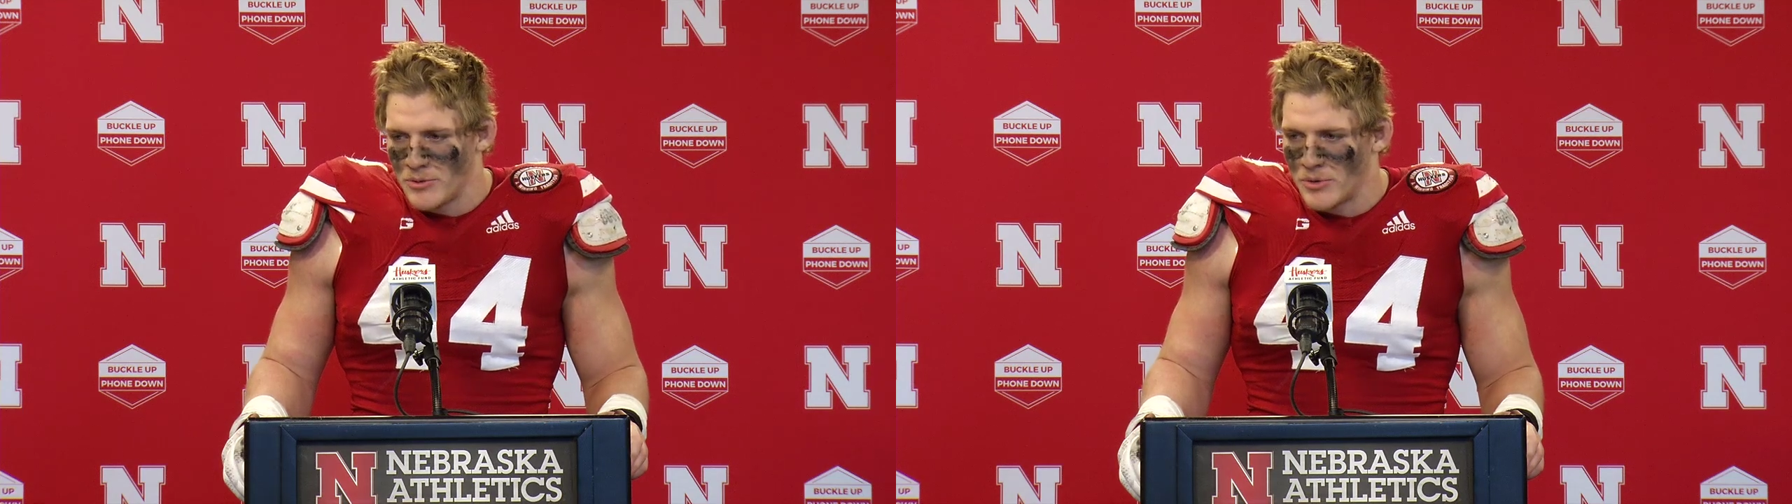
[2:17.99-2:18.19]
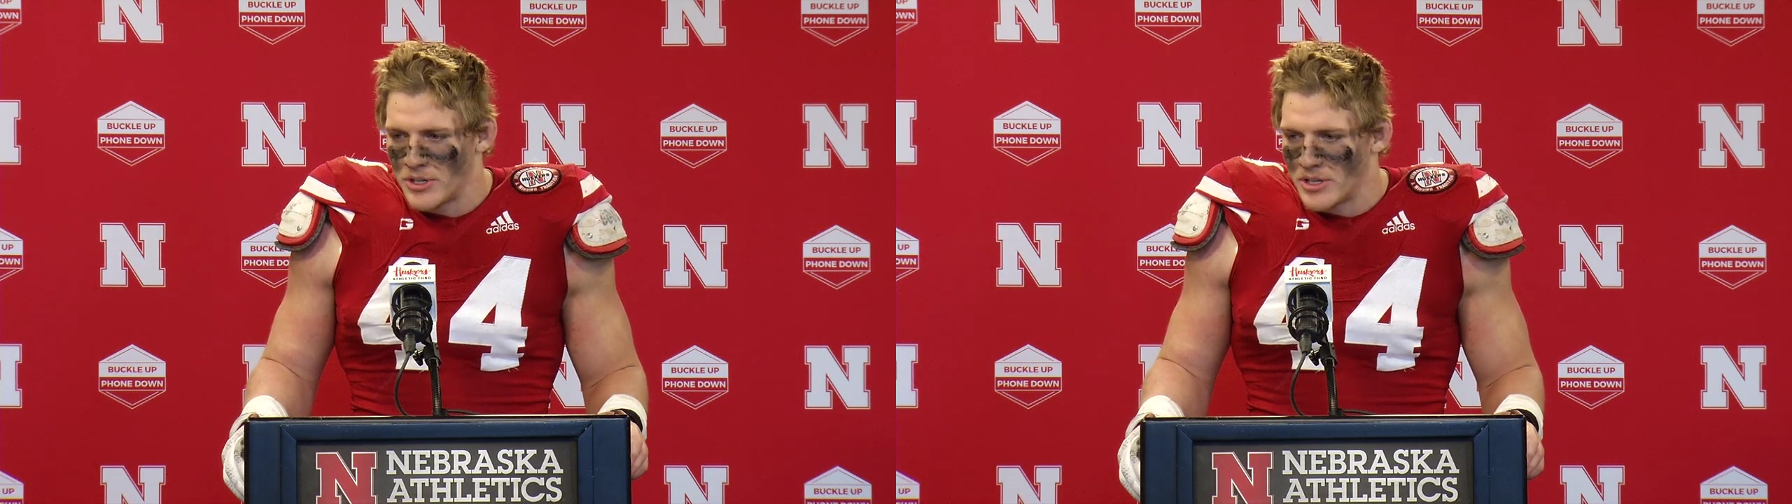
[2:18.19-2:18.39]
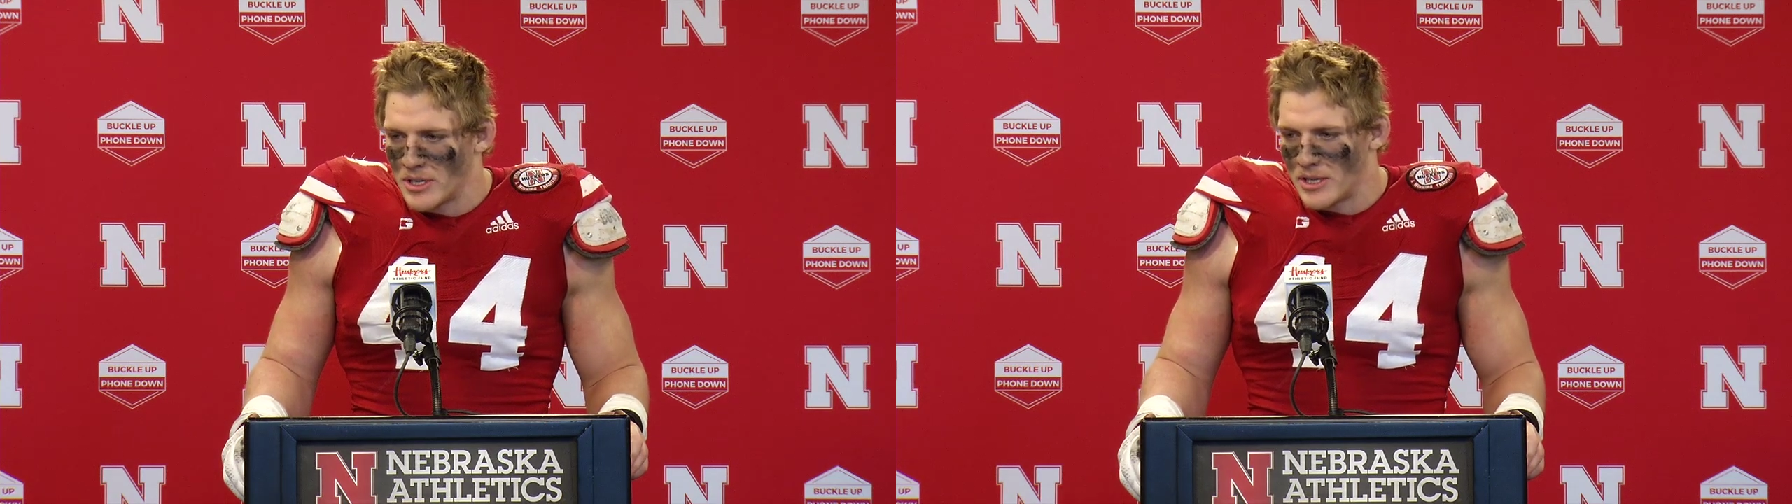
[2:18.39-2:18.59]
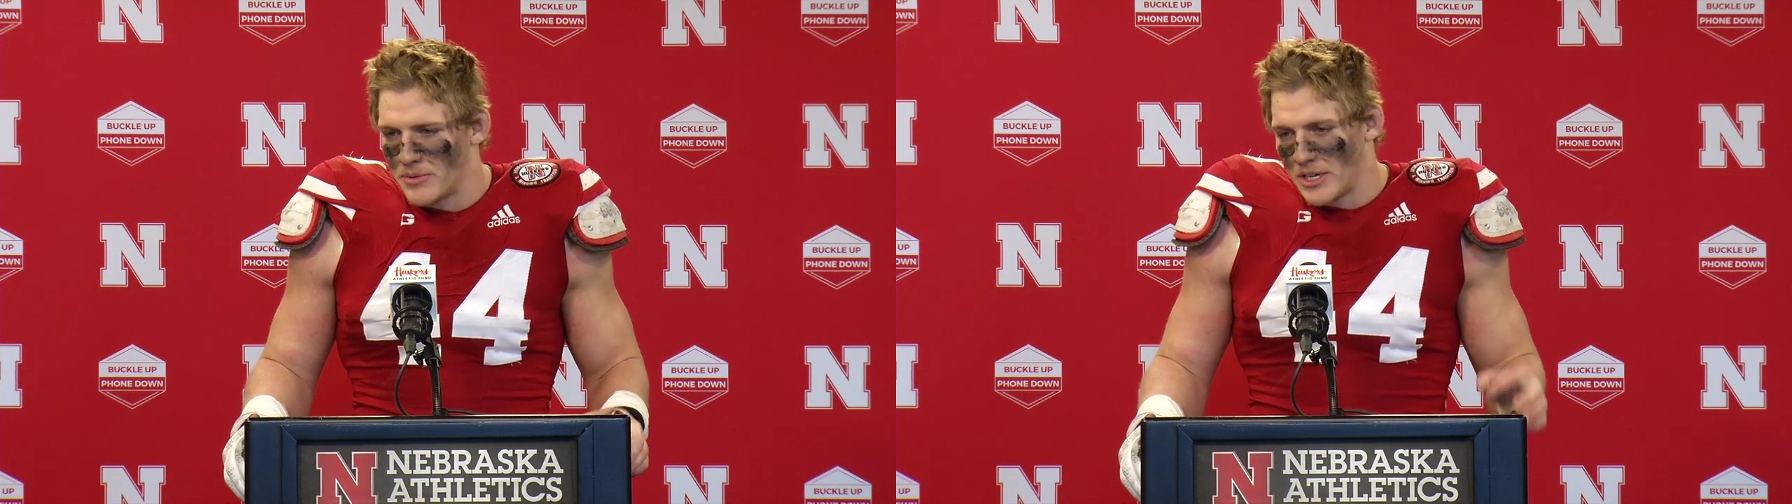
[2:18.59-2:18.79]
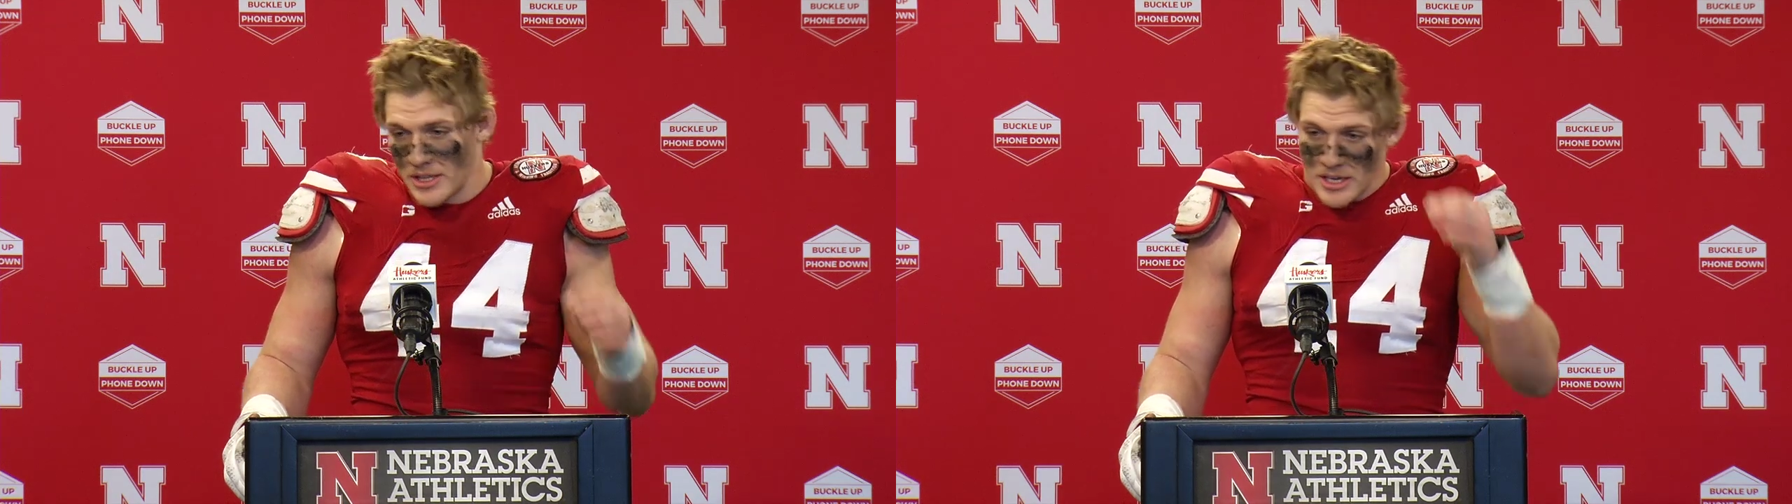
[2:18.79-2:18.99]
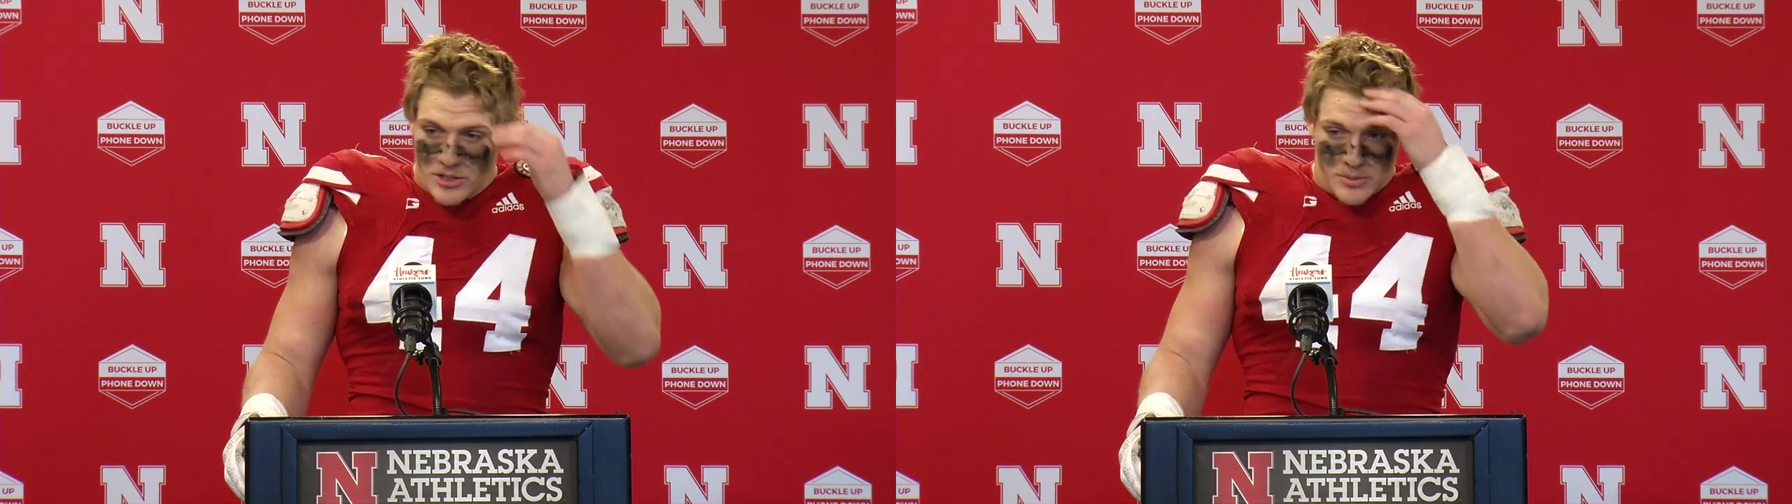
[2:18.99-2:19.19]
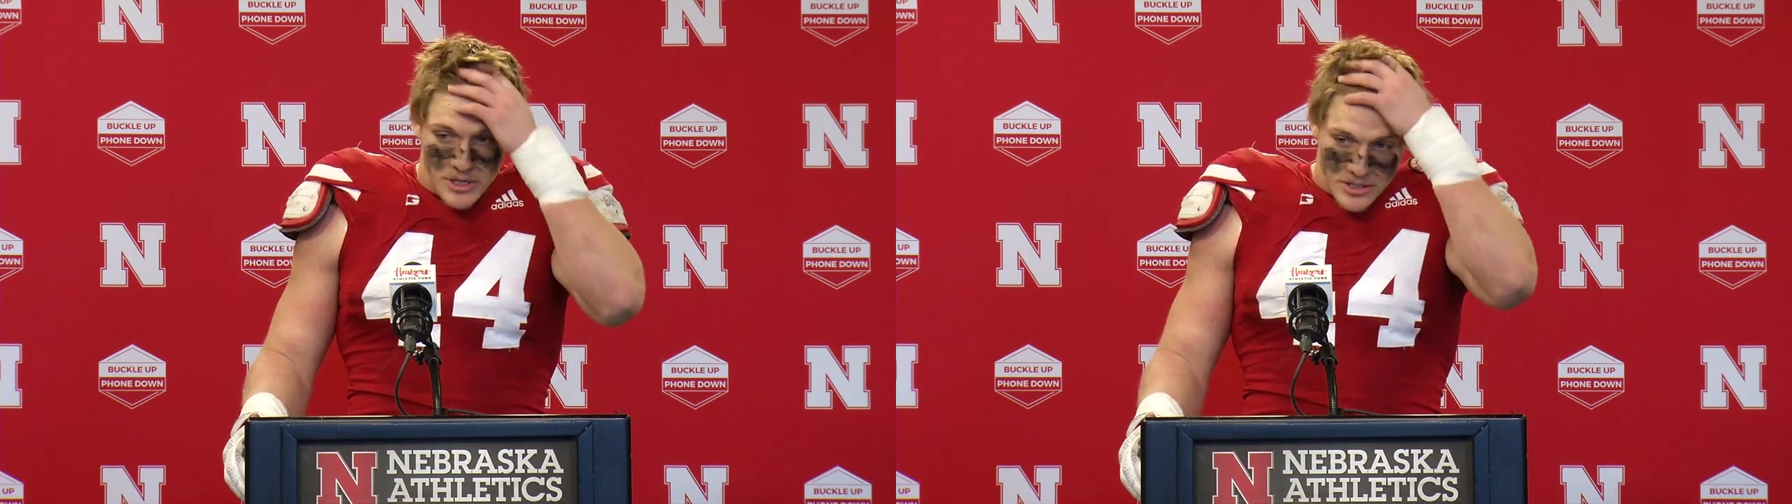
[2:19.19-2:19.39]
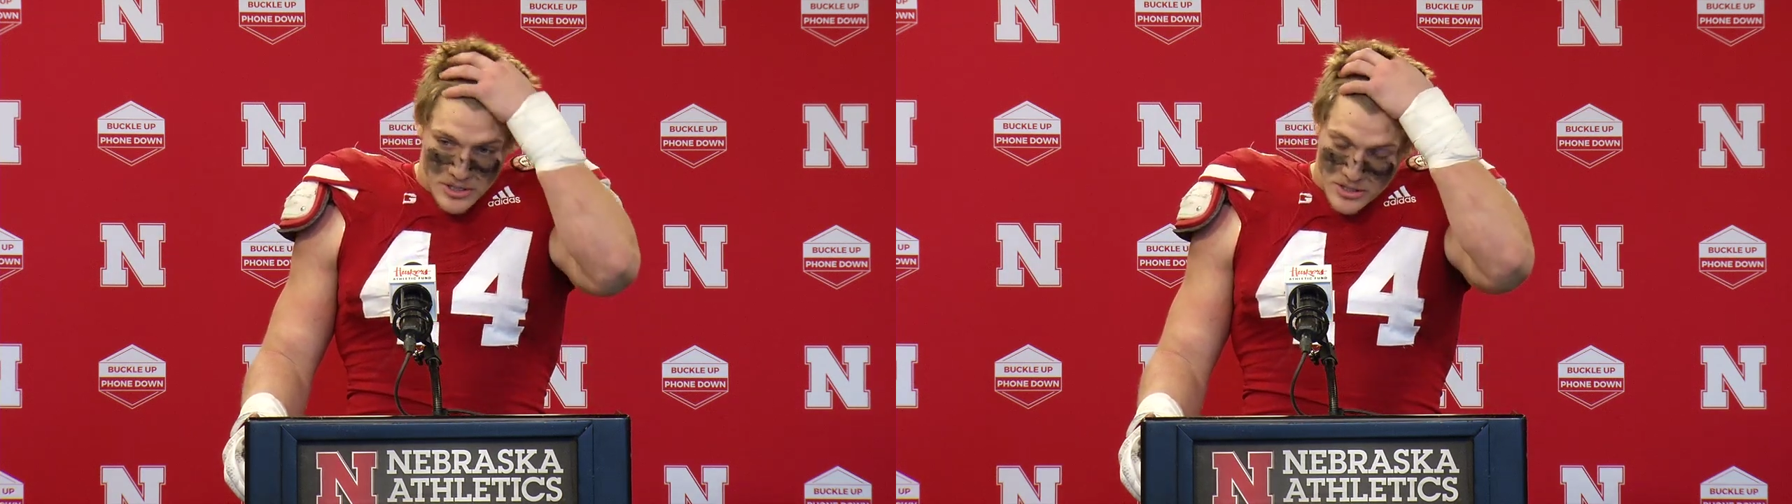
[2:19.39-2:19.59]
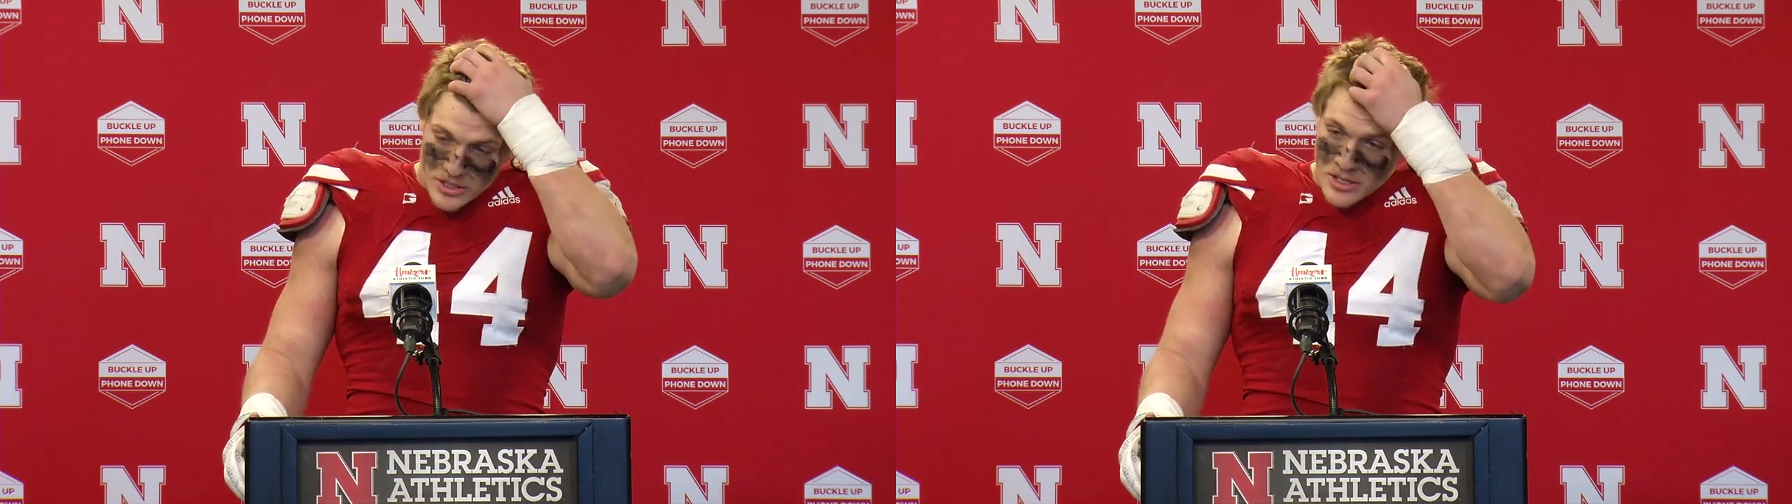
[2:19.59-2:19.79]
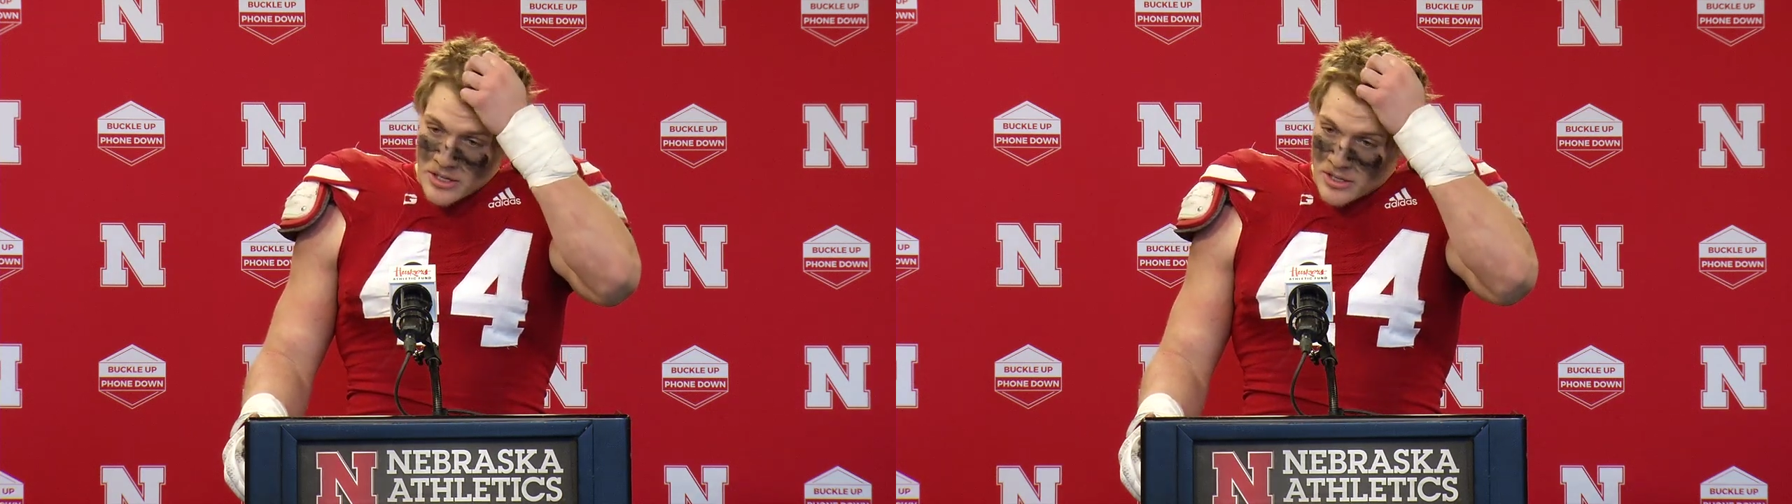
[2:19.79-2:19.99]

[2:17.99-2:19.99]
we wanted to eliminate the X players because he